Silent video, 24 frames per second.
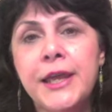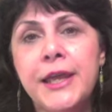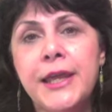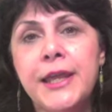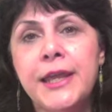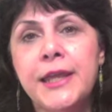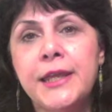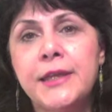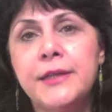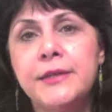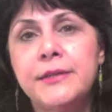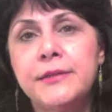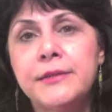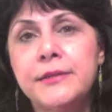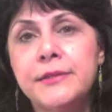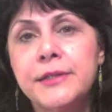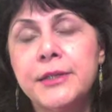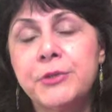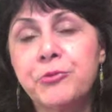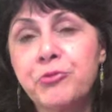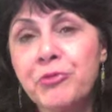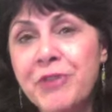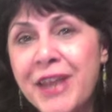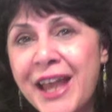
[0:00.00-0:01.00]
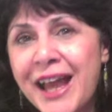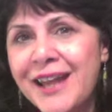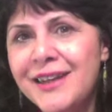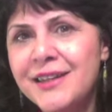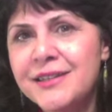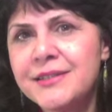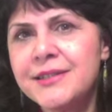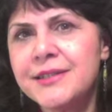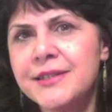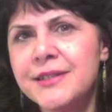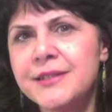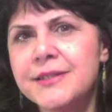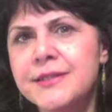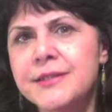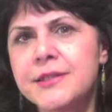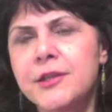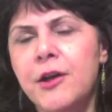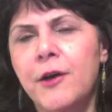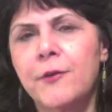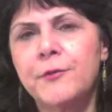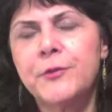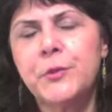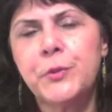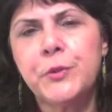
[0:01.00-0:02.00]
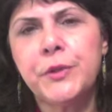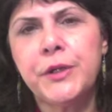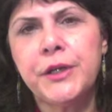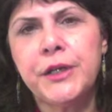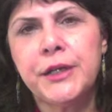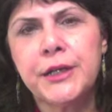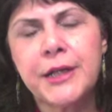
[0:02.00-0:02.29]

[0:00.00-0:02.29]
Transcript: in the realities of the uh,